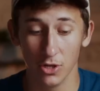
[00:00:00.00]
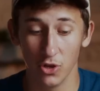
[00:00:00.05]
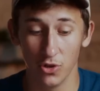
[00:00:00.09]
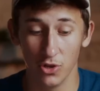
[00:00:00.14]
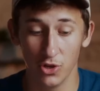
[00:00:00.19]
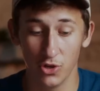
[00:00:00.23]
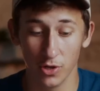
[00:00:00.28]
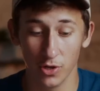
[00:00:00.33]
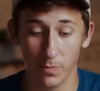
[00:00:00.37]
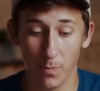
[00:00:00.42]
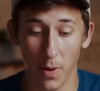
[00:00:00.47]
to
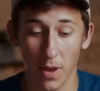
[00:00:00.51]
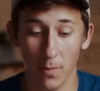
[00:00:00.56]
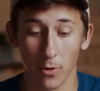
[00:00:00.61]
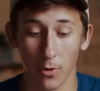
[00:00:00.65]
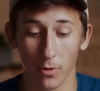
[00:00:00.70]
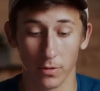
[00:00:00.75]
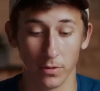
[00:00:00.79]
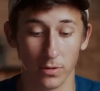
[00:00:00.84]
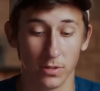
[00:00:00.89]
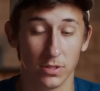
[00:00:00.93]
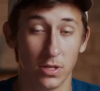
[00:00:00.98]
the Jewish
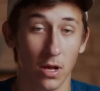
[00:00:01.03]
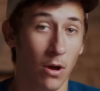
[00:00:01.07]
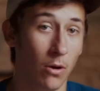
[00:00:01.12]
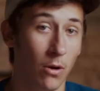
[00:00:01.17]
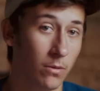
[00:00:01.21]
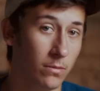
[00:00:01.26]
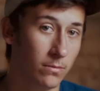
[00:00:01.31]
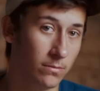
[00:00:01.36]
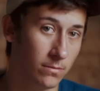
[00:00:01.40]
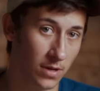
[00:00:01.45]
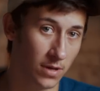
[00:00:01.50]
people.
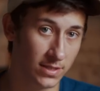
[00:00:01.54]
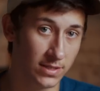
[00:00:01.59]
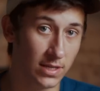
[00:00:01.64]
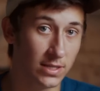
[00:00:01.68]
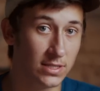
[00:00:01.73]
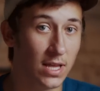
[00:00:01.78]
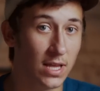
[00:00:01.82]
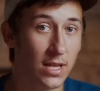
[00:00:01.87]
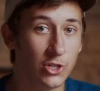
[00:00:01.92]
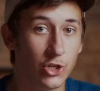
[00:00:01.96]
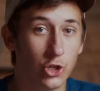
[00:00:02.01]
So, as I
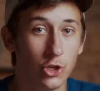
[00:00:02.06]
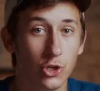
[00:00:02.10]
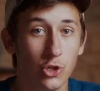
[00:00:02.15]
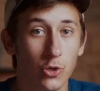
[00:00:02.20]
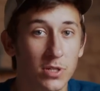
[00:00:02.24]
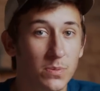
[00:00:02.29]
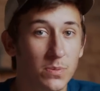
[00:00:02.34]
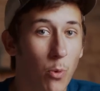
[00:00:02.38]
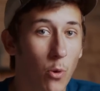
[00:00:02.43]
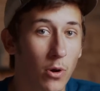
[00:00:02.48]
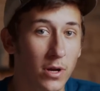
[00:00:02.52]
said, 2
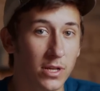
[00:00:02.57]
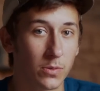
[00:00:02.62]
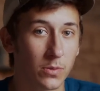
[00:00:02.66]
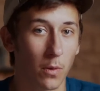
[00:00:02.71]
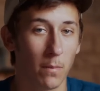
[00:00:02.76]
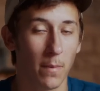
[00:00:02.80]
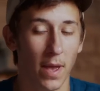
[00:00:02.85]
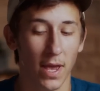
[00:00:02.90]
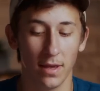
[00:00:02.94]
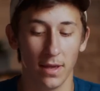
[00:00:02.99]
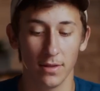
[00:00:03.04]
Jewish boys
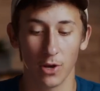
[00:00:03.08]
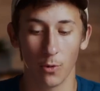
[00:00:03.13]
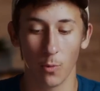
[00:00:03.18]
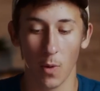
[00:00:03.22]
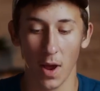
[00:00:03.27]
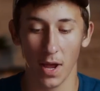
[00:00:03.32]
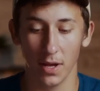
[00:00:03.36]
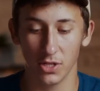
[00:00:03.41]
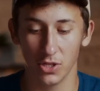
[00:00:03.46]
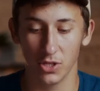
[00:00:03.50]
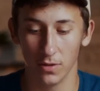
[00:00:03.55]
were making their
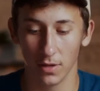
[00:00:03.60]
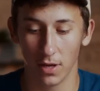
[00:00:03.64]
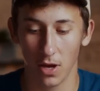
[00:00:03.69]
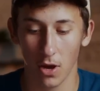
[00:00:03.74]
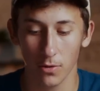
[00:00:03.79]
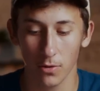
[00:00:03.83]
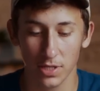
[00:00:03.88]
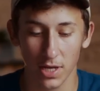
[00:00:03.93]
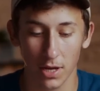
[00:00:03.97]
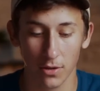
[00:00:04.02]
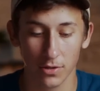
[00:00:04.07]
way to the
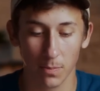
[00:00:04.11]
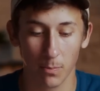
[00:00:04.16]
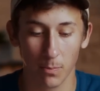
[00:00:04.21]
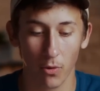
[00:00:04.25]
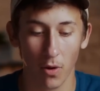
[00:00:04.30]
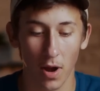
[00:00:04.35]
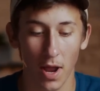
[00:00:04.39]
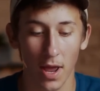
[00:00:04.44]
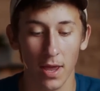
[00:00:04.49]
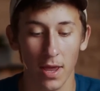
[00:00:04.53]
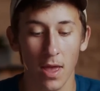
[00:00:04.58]
Kotel to
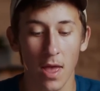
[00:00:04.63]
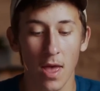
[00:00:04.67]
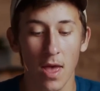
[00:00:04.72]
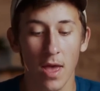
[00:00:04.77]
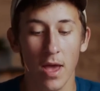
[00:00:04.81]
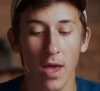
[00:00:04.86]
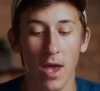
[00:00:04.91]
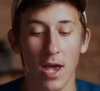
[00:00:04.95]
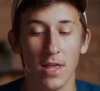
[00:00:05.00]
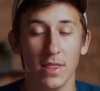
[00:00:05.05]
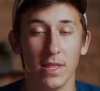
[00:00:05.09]
pray,
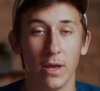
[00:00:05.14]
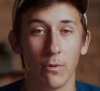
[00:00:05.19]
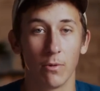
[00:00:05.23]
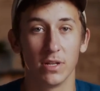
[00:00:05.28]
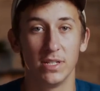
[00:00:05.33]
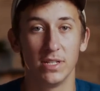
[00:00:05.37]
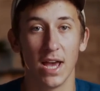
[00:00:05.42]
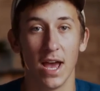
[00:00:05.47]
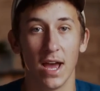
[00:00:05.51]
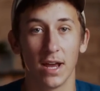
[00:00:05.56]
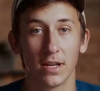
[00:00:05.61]
and they were
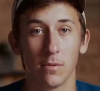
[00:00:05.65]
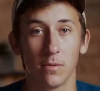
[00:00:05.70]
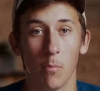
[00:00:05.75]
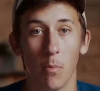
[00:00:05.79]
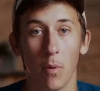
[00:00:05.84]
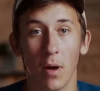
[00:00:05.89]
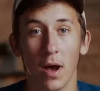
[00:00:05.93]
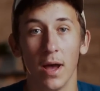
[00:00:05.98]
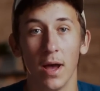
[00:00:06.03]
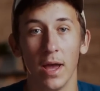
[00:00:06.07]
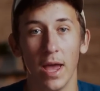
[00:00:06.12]
attacked
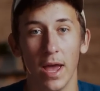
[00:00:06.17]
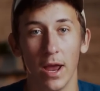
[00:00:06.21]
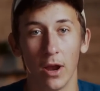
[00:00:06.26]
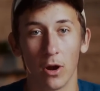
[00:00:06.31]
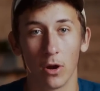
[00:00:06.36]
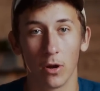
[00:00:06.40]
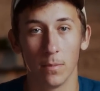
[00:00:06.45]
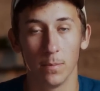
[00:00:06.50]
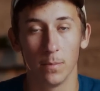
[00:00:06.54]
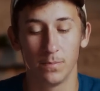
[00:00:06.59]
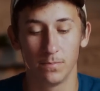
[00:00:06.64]
by
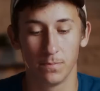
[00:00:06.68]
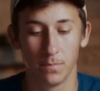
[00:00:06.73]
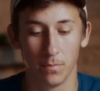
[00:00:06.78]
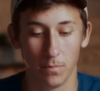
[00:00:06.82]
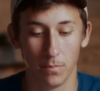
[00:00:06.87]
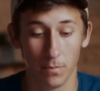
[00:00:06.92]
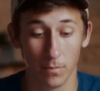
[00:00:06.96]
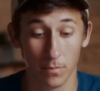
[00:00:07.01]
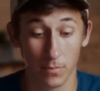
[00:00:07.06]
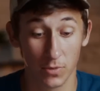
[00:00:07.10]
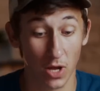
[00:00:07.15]

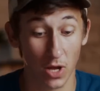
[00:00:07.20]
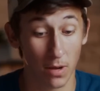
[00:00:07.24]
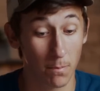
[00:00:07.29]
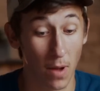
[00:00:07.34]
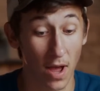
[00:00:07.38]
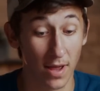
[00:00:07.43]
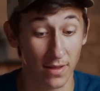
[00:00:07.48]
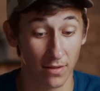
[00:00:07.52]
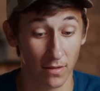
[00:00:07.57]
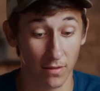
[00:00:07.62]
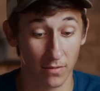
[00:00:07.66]

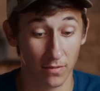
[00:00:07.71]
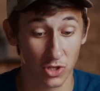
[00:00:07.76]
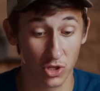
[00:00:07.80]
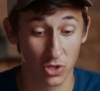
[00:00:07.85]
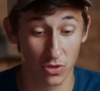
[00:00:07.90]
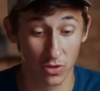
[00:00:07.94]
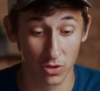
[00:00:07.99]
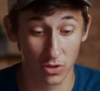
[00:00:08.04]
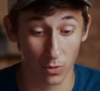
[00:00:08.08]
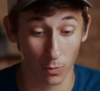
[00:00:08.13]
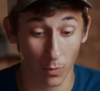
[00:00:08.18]

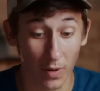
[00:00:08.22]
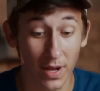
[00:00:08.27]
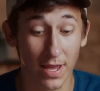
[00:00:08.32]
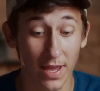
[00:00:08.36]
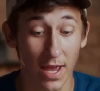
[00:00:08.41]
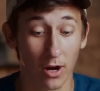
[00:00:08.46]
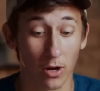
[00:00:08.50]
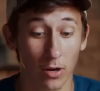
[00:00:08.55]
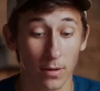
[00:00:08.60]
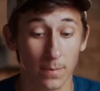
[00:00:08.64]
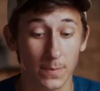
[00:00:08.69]
3
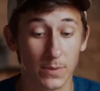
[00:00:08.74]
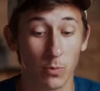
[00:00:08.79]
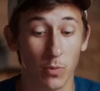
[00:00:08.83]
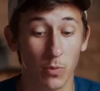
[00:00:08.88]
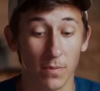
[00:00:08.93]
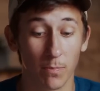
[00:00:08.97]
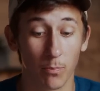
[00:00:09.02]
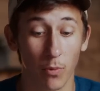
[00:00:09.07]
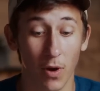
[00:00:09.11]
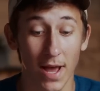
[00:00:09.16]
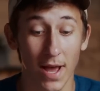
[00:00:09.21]
Arabs
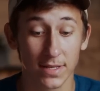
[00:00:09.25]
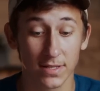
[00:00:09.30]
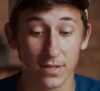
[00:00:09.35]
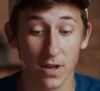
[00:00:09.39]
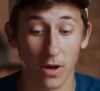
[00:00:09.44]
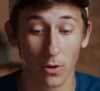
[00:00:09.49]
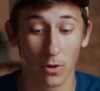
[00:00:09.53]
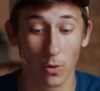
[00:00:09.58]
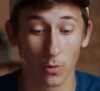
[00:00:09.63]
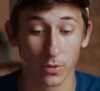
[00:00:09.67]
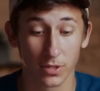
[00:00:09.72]
with brass
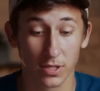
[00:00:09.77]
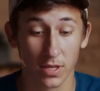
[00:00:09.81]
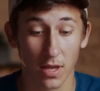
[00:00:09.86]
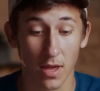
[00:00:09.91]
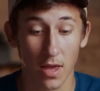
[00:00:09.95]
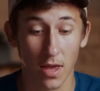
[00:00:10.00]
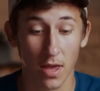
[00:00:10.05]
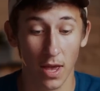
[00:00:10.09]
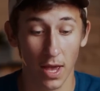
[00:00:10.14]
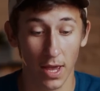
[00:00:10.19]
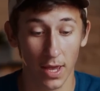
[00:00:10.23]
knuckles
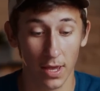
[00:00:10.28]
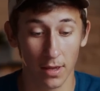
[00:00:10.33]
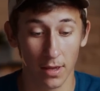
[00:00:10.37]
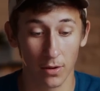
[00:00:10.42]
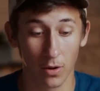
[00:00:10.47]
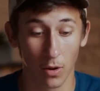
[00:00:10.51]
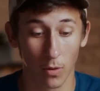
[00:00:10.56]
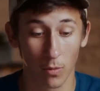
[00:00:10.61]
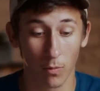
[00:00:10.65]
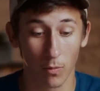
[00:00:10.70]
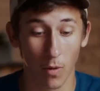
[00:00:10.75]

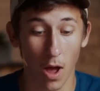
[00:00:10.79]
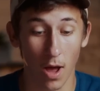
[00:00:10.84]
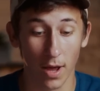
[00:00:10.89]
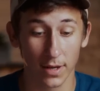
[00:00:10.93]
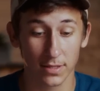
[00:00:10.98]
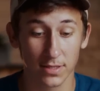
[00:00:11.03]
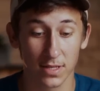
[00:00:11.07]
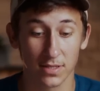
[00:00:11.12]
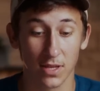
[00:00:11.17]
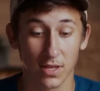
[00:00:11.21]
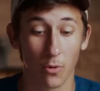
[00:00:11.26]
and
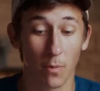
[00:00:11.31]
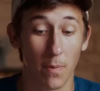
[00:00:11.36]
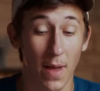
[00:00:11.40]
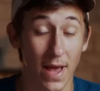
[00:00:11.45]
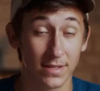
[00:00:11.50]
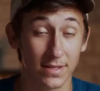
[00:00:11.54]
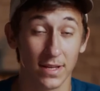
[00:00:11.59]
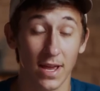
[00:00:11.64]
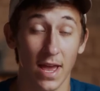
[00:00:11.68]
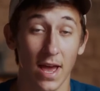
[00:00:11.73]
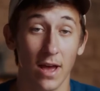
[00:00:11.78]
rocks. As they were
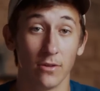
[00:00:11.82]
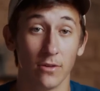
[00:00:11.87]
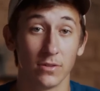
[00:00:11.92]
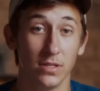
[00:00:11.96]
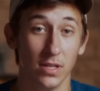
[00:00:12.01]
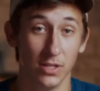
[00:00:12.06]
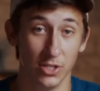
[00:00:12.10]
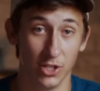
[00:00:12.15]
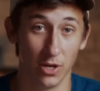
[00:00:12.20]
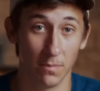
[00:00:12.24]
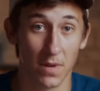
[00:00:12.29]
passing a house,
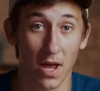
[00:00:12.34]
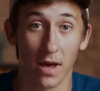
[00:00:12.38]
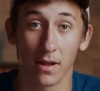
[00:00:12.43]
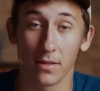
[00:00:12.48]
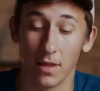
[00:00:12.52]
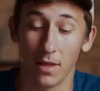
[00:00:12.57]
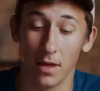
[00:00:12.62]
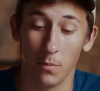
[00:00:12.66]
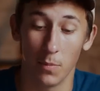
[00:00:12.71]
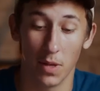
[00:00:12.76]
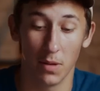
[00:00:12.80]
they jumped out
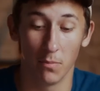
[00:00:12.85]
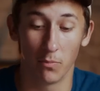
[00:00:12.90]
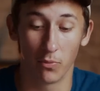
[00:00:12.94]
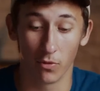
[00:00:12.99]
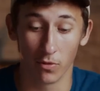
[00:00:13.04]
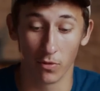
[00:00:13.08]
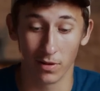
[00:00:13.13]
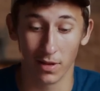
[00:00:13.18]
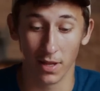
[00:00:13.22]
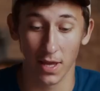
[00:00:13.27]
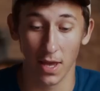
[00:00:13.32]
at them and
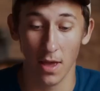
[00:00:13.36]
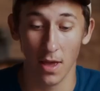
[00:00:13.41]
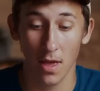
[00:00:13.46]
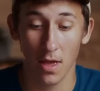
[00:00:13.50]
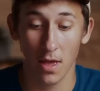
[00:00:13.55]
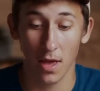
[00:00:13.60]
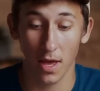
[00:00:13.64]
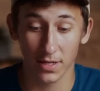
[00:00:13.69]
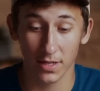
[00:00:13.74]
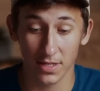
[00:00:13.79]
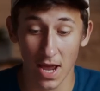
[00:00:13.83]
brutally
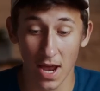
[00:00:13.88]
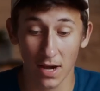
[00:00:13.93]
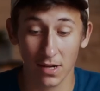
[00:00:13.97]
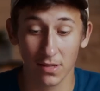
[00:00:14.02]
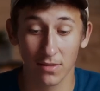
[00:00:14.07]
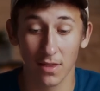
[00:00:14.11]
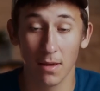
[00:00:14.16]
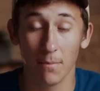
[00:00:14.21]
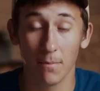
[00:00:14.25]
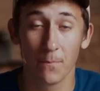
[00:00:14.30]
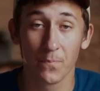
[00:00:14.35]

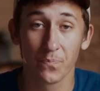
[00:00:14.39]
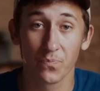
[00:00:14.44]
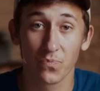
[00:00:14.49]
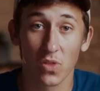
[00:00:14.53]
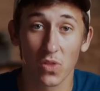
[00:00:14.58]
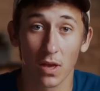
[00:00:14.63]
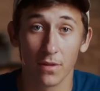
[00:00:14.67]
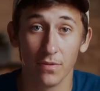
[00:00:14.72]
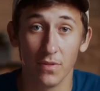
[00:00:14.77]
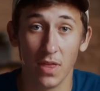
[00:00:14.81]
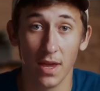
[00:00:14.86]
attacked them.
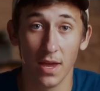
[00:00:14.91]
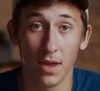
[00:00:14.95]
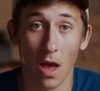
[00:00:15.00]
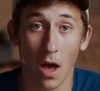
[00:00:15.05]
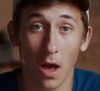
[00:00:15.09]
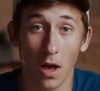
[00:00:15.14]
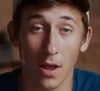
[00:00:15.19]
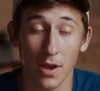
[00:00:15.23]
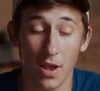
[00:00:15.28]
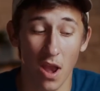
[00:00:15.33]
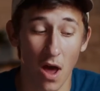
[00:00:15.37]
They
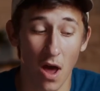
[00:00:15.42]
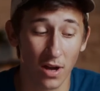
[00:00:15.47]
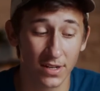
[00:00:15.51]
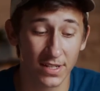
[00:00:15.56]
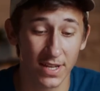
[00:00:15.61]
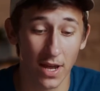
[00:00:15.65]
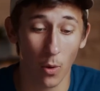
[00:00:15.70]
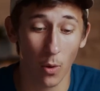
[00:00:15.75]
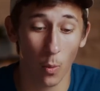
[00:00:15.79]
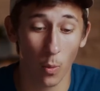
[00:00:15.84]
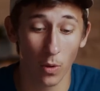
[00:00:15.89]

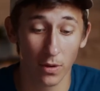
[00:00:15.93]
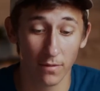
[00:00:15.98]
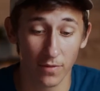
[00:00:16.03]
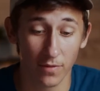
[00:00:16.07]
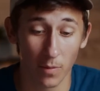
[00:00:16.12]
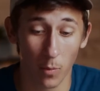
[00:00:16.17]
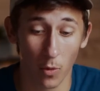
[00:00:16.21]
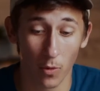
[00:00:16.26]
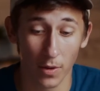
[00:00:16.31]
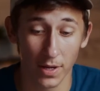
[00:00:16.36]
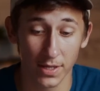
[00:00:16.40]
knocked out one of
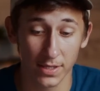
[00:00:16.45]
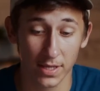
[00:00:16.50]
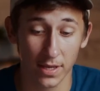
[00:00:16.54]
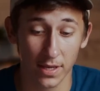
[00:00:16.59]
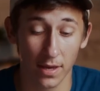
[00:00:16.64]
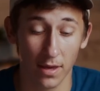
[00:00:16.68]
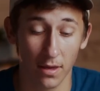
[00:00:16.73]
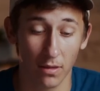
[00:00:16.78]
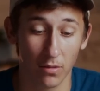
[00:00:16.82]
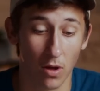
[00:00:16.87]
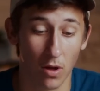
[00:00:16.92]
the boys.
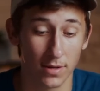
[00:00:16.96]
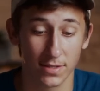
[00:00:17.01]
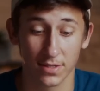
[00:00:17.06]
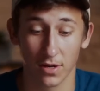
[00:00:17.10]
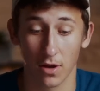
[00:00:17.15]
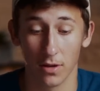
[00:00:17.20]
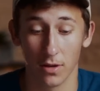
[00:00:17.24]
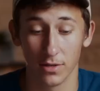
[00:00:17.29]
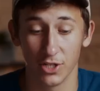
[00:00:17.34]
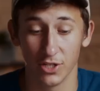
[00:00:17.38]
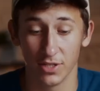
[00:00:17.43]
He lost
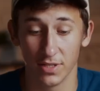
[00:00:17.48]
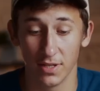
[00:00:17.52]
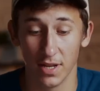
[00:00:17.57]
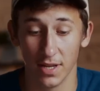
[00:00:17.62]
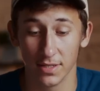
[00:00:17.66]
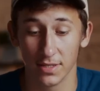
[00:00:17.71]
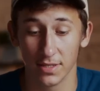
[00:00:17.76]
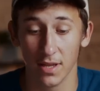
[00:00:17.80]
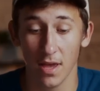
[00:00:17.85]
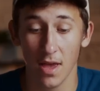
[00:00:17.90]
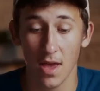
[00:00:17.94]

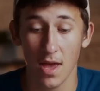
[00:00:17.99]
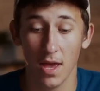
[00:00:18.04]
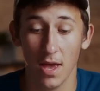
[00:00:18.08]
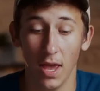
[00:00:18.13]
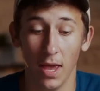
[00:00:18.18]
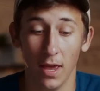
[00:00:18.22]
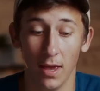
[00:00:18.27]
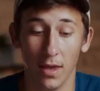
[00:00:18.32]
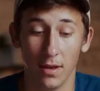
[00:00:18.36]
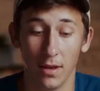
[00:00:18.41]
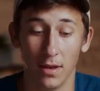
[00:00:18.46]
consciousness,
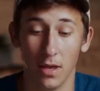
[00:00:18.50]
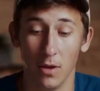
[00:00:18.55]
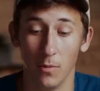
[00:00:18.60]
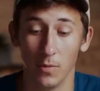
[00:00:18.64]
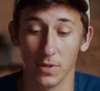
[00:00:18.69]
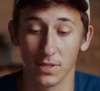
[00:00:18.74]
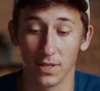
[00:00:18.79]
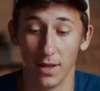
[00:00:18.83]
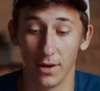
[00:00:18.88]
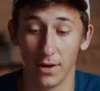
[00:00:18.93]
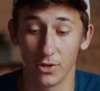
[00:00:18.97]
and he
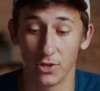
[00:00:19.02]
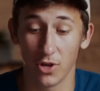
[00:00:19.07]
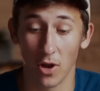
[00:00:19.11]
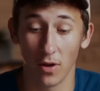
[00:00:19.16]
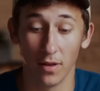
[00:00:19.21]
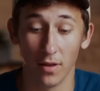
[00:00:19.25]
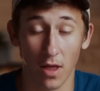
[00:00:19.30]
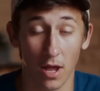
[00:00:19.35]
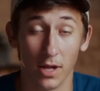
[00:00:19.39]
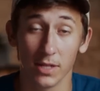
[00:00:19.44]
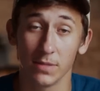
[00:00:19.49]
was later
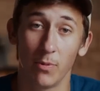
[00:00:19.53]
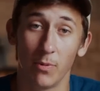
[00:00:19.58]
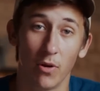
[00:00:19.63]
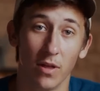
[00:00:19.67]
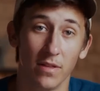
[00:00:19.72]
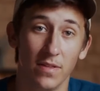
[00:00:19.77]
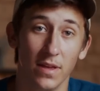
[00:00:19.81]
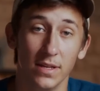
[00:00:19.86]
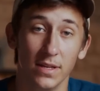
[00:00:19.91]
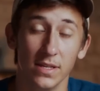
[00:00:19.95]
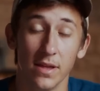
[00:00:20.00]
taken to the hospital.
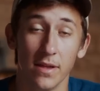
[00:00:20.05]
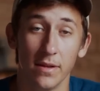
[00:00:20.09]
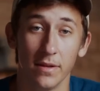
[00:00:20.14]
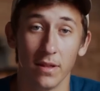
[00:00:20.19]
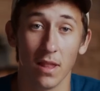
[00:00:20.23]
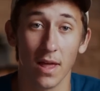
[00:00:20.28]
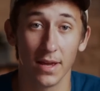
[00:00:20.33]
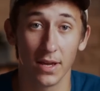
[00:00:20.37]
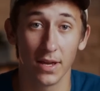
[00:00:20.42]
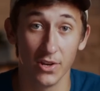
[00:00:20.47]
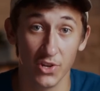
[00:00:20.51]
I think he's in
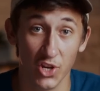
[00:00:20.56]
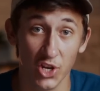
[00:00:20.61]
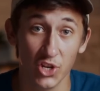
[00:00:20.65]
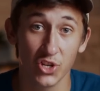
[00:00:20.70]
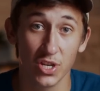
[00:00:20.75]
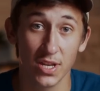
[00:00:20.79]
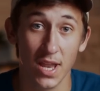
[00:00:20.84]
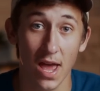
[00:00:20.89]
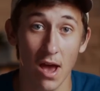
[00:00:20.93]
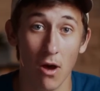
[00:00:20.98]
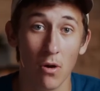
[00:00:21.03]
light
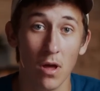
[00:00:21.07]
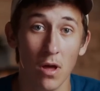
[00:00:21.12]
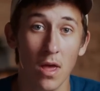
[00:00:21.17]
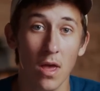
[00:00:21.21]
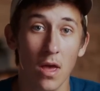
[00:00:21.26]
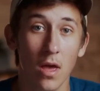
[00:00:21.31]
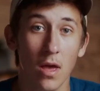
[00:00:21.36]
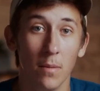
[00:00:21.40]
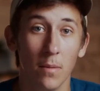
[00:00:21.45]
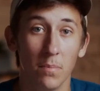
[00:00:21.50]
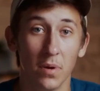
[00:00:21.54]
condition now,
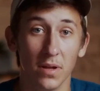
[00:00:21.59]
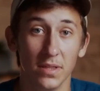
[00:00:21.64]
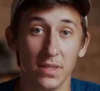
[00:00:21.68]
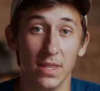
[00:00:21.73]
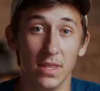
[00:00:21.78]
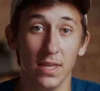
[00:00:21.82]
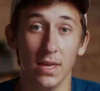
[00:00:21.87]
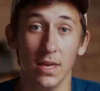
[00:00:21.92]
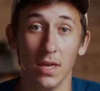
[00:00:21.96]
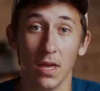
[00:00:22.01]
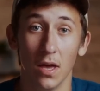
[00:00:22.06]

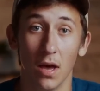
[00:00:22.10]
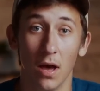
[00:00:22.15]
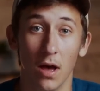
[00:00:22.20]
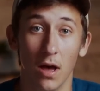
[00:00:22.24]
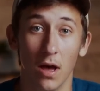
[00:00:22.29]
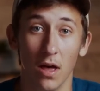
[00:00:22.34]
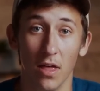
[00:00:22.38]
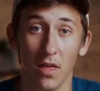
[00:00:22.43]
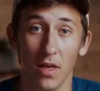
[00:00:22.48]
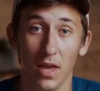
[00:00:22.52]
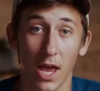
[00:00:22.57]
but the
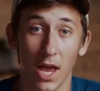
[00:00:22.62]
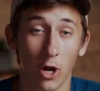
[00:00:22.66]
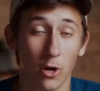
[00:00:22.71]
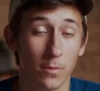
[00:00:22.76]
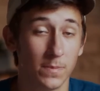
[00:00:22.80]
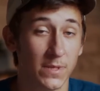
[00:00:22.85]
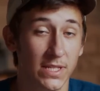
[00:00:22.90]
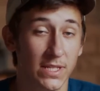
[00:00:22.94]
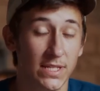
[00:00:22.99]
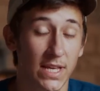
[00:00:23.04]
Arabs